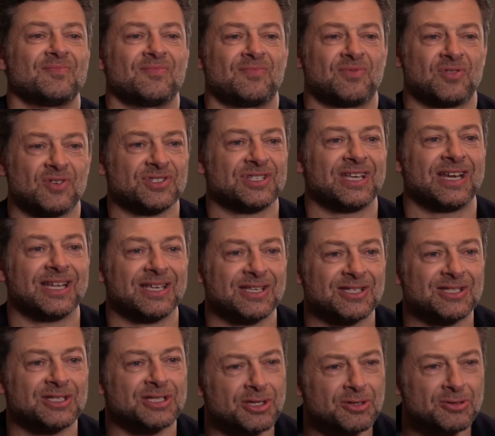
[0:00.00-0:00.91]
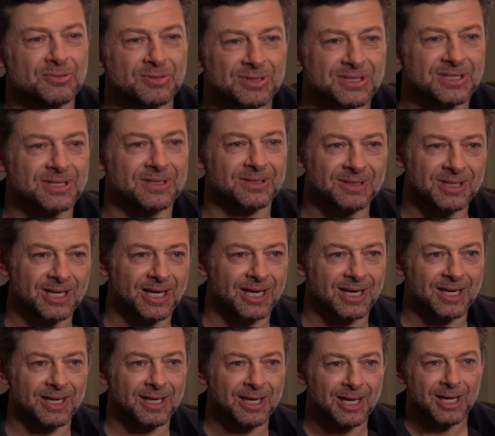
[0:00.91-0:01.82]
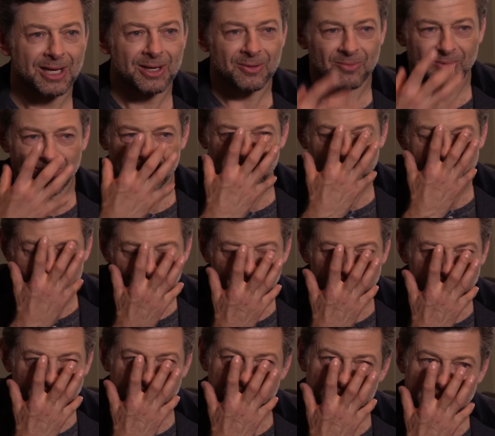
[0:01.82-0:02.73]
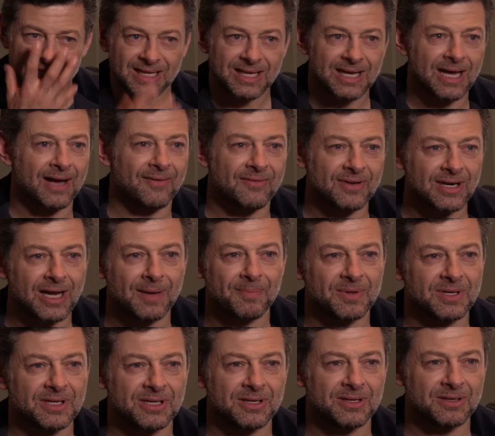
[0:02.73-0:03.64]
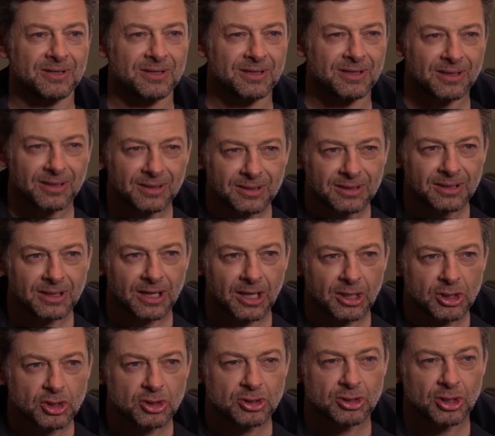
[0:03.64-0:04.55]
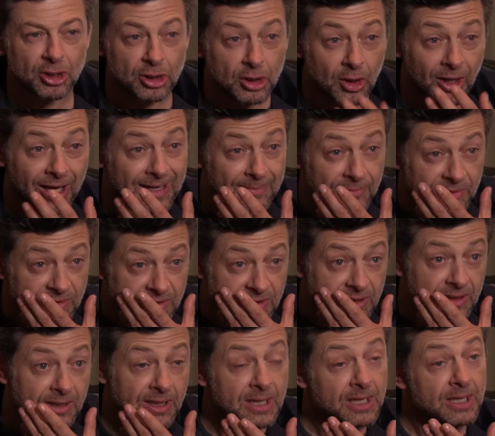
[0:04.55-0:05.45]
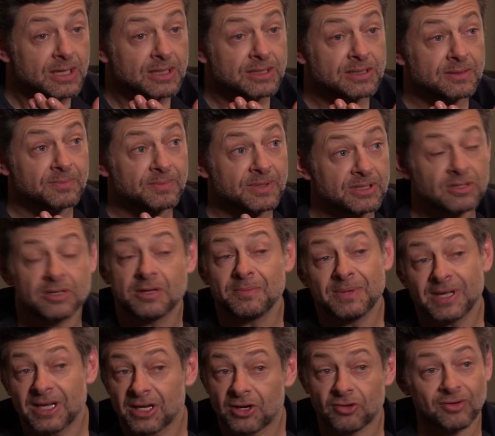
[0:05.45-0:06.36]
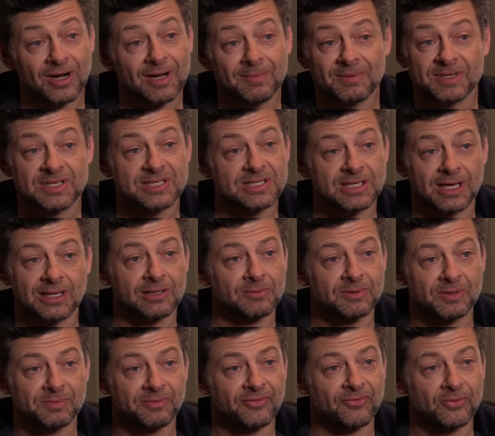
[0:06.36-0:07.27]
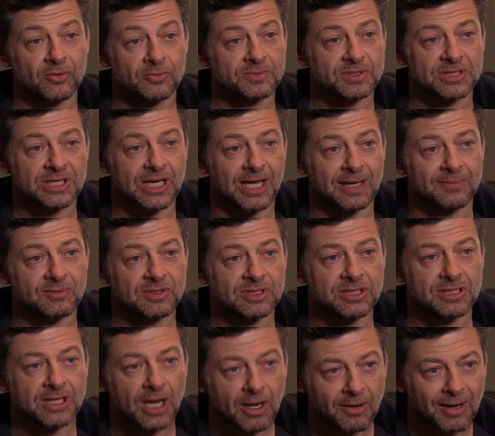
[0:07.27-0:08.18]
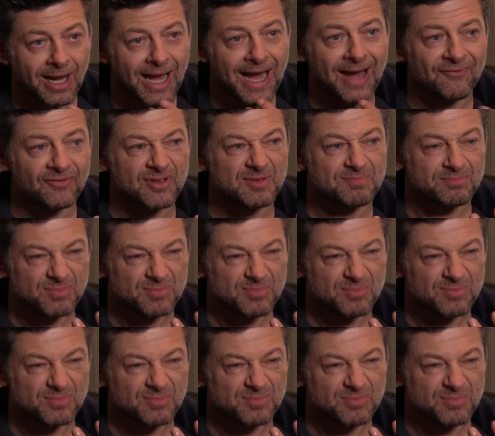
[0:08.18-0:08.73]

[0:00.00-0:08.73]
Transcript: prosthetic suits and and where you're completely covered up and you mm. you, you know you're, you're not able to to be. You can be incredibly subtle with performance capture. You don't have to